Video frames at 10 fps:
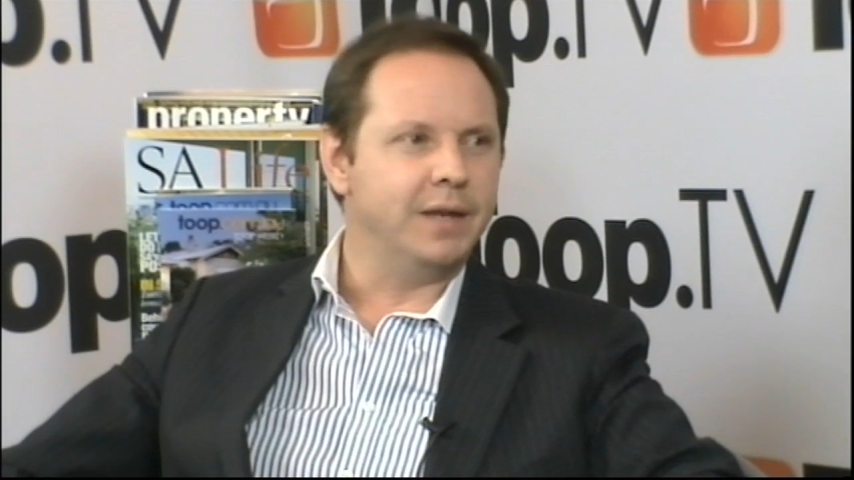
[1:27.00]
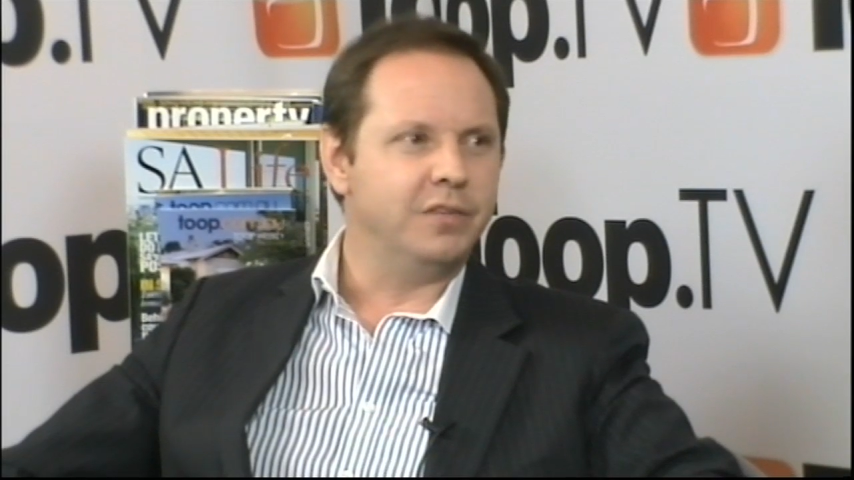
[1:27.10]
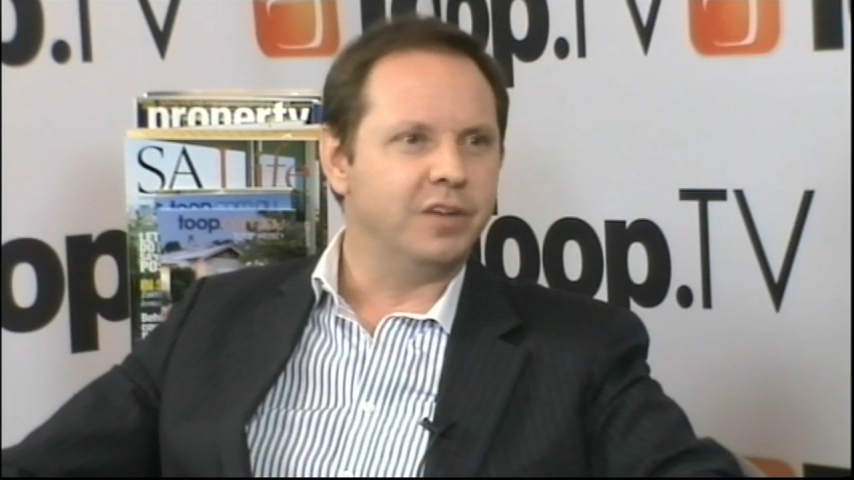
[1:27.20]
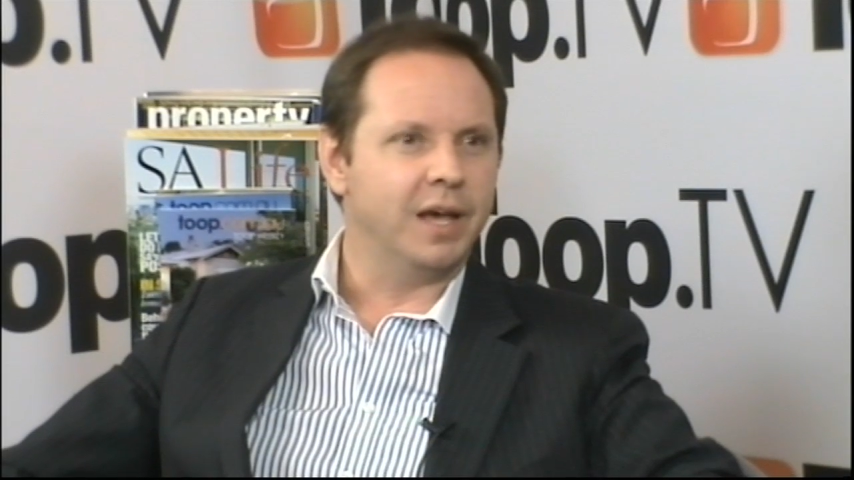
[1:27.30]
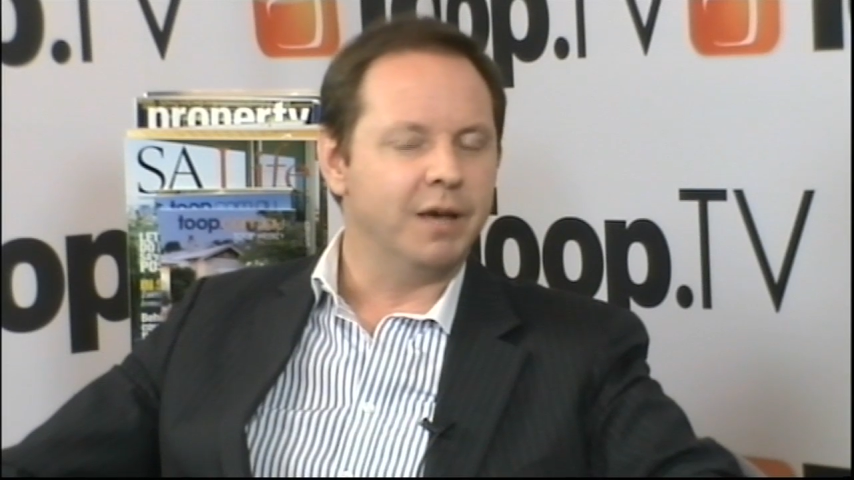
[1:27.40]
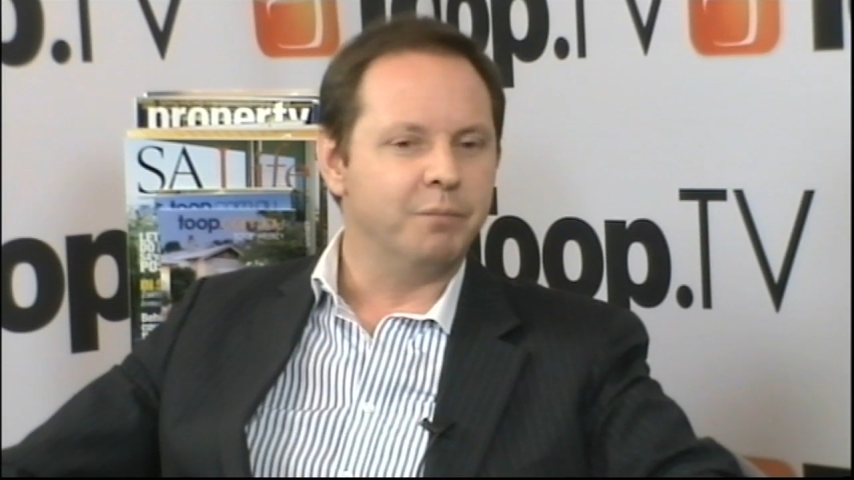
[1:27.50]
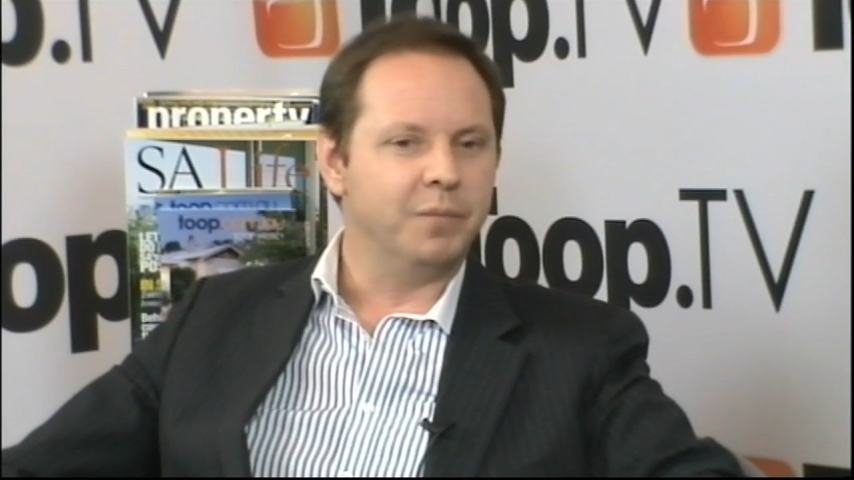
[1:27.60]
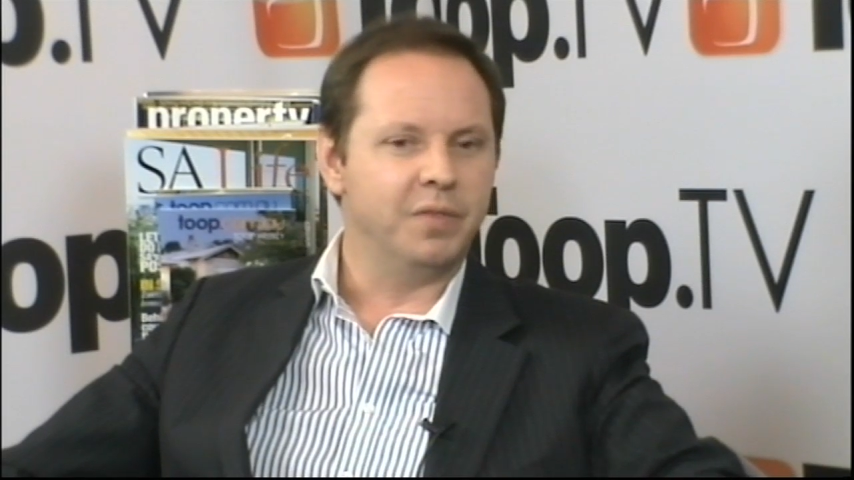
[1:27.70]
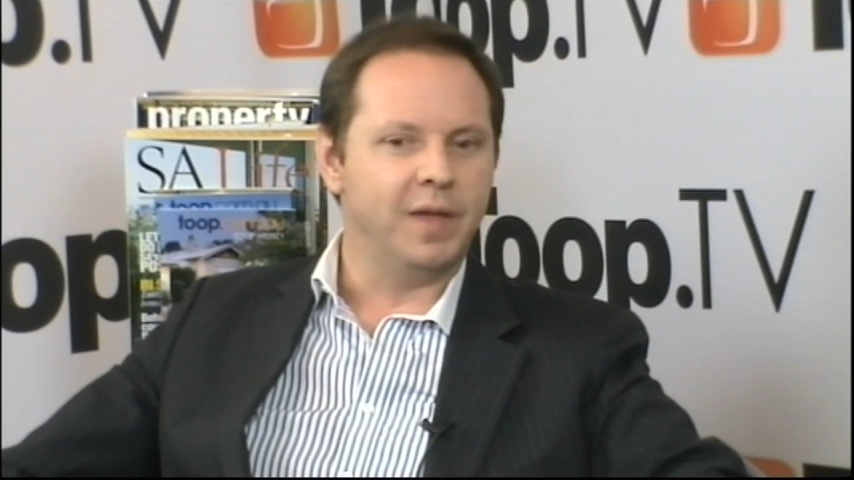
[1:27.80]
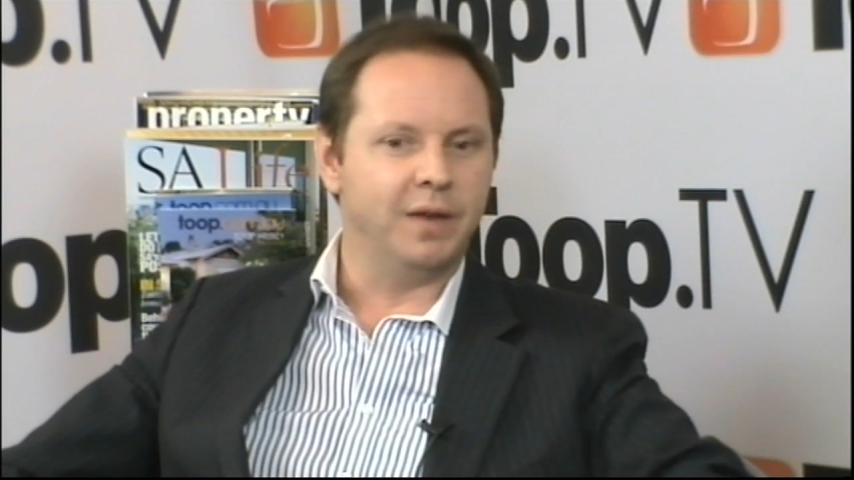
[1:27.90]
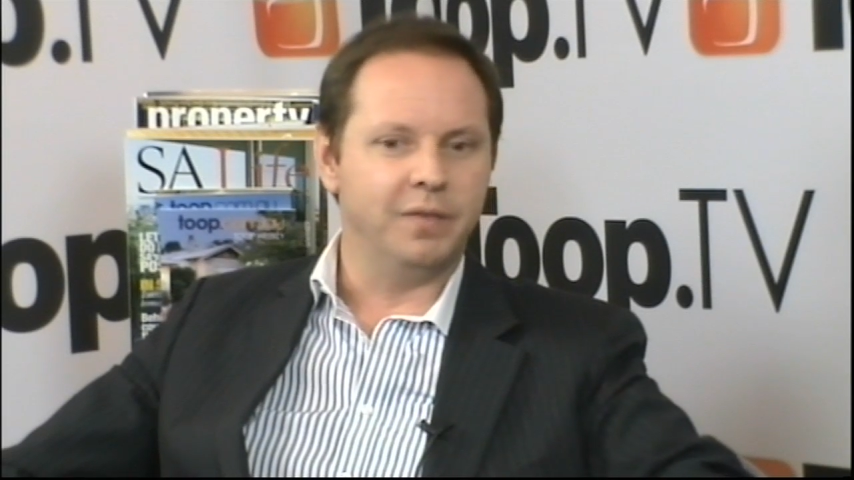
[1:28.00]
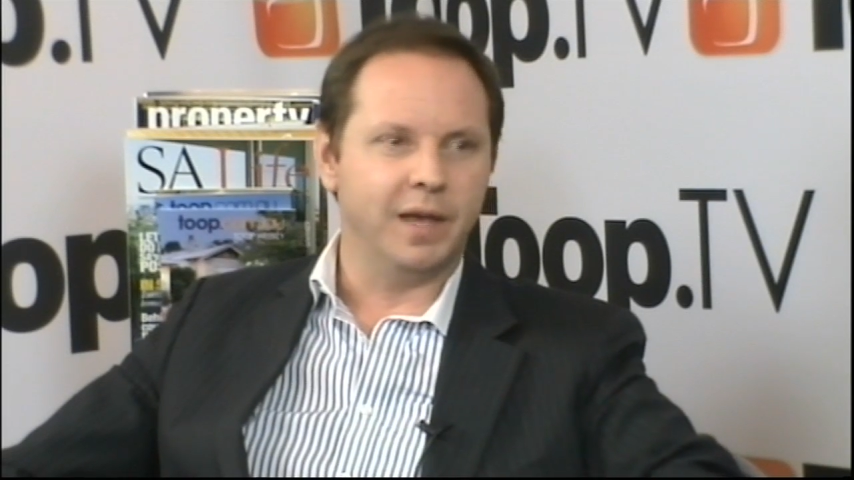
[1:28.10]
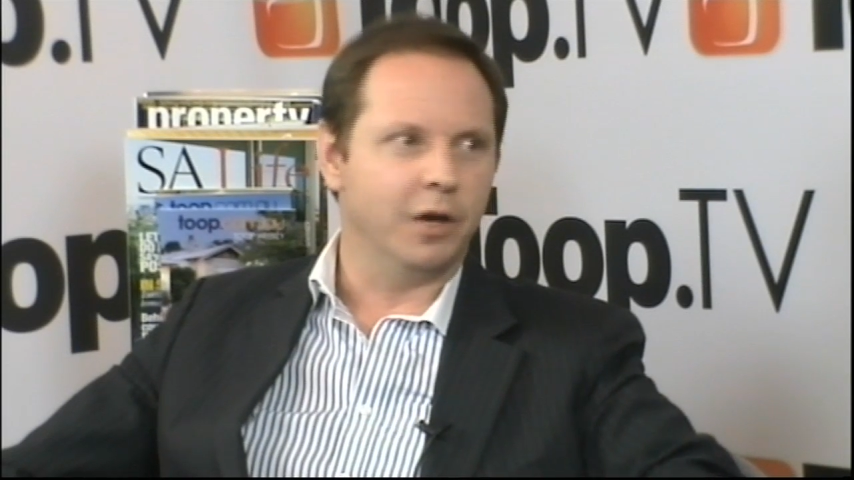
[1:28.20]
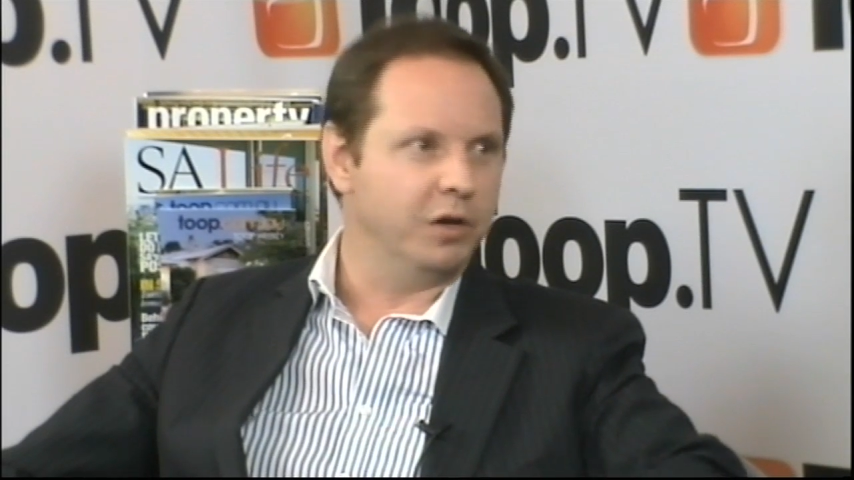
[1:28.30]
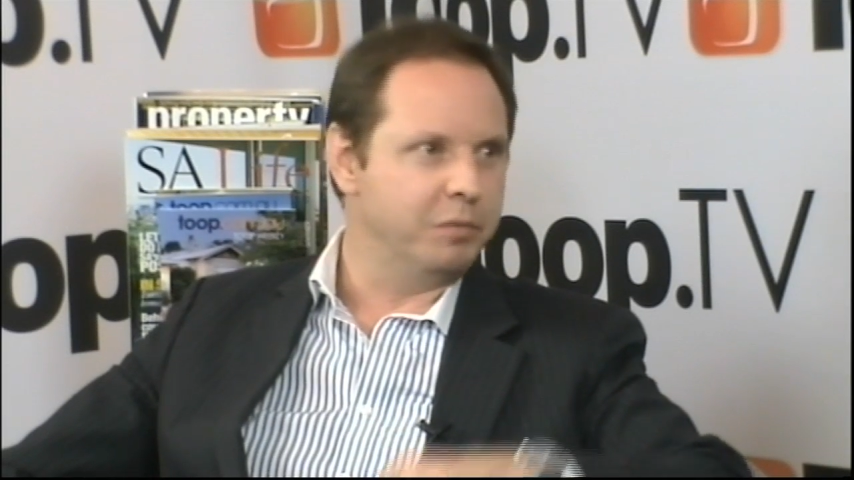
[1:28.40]
they're
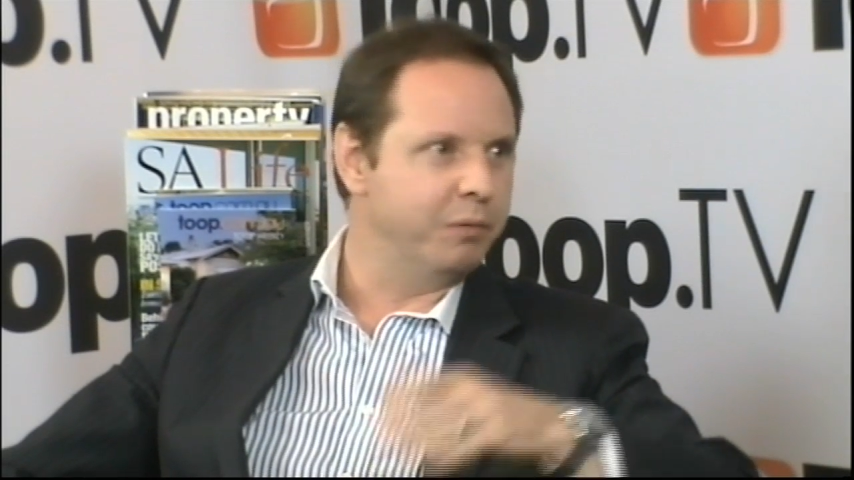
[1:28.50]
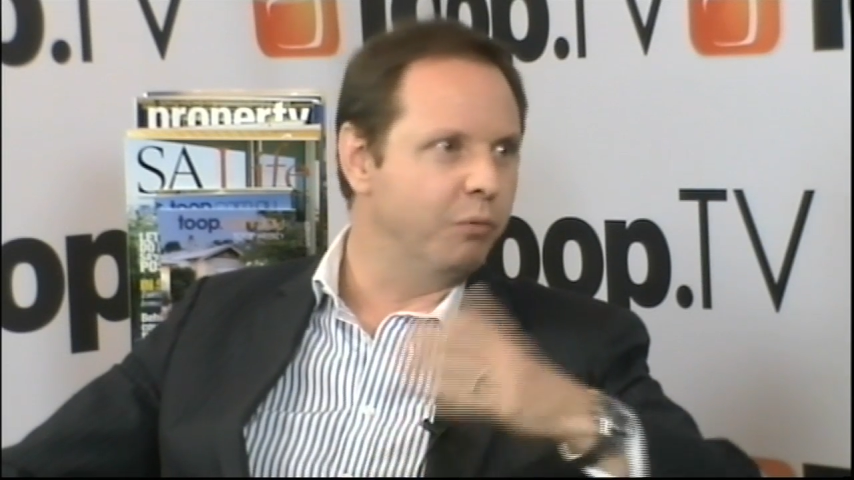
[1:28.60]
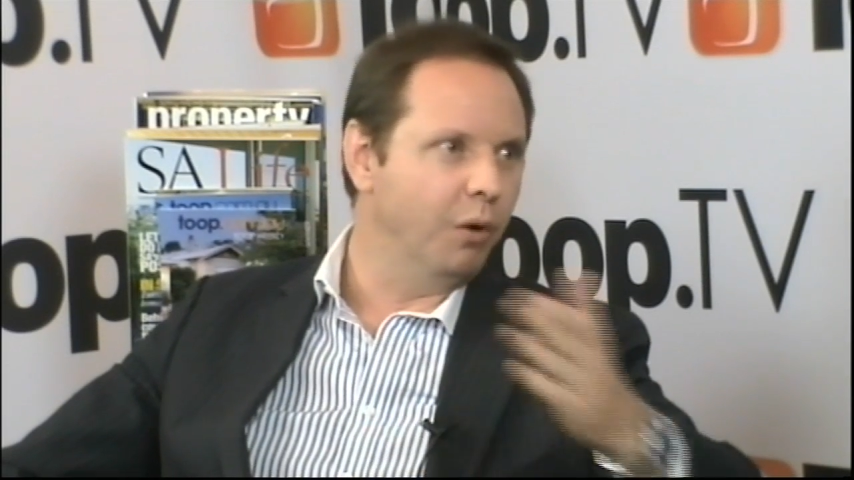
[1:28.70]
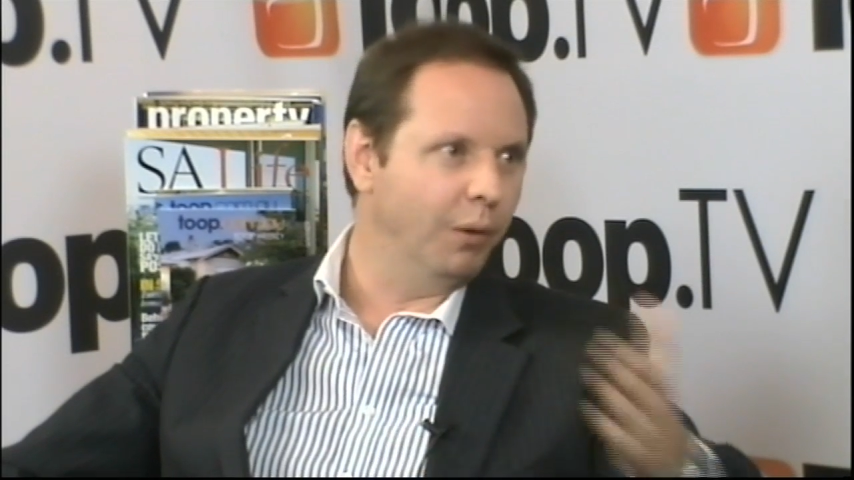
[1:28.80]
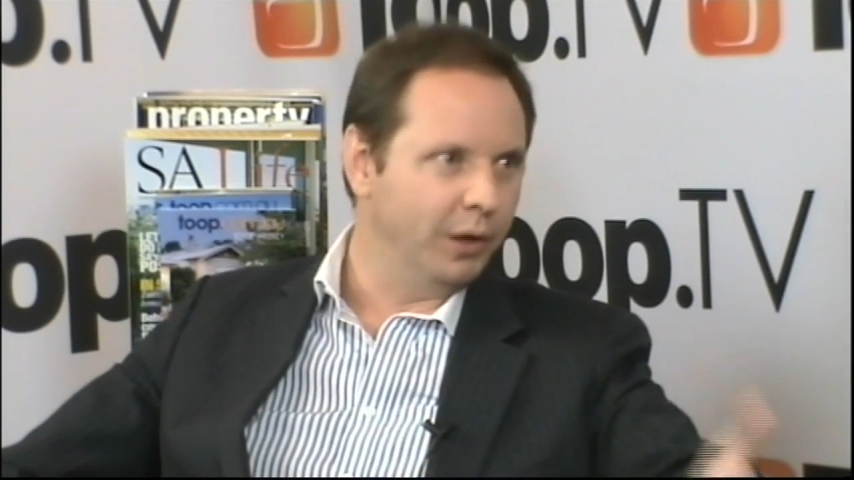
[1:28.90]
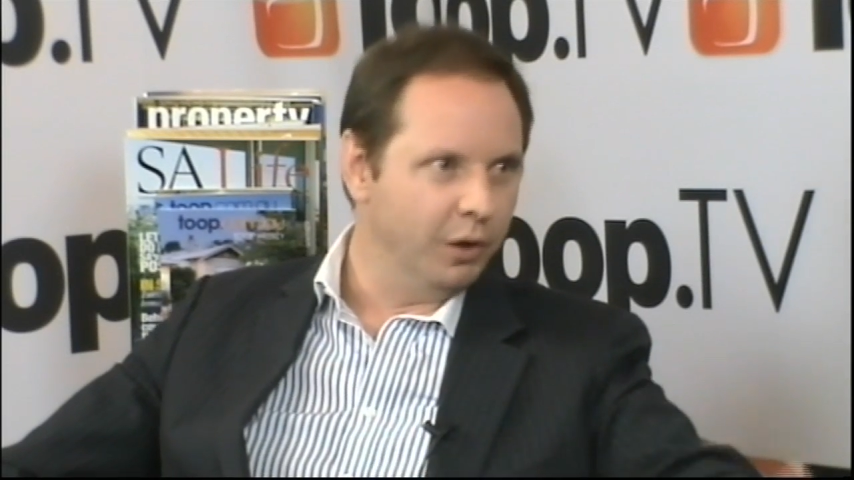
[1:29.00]
going to be rolling